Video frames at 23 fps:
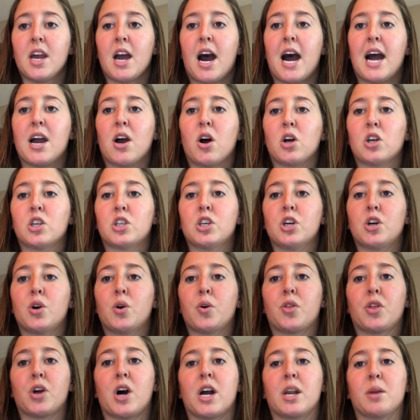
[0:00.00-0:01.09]
I also
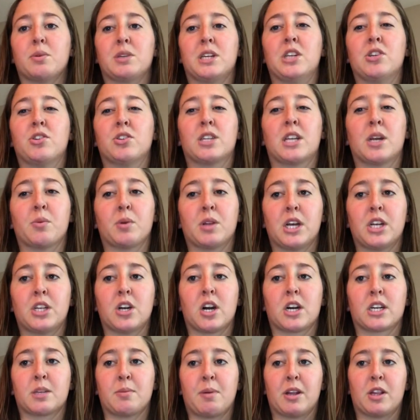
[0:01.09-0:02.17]
thought it was interesting when they
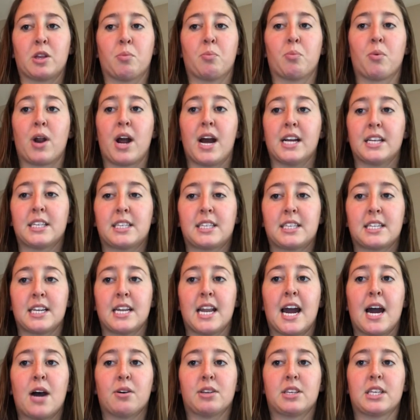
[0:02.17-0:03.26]
talked about the breasts and
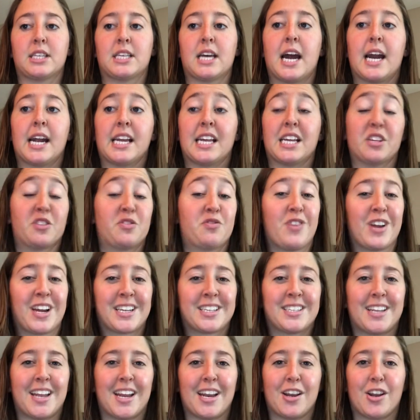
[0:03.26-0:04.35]
how society is
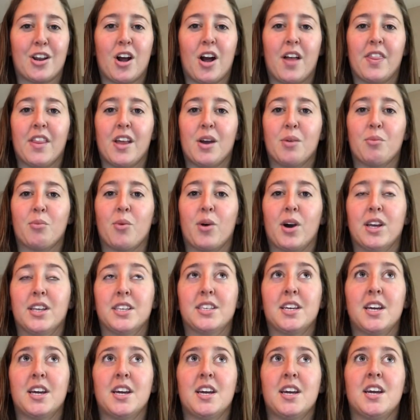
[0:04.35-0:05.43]
fixated on them was
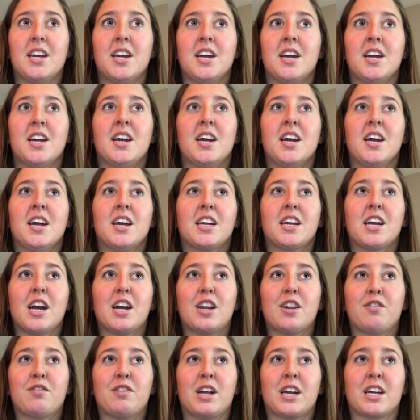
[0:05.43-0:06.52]

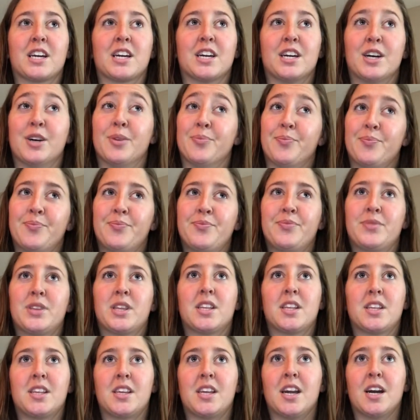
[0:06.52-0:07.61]
kind of like
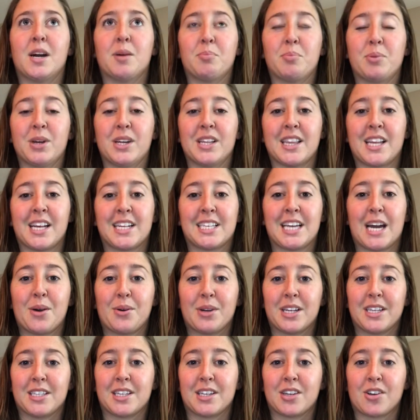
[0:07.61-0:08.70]
yep, that's how it
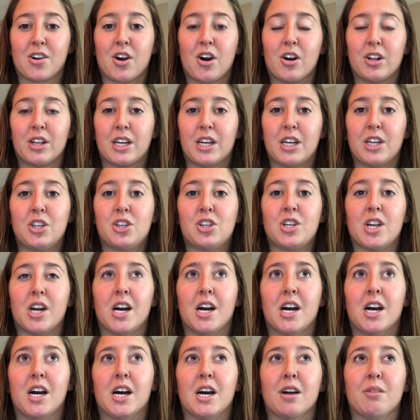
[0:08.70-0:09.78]
is in college.
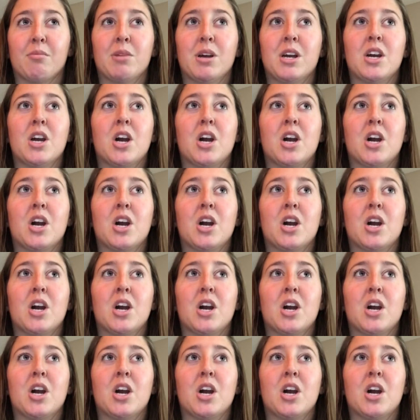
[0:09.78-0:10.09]
A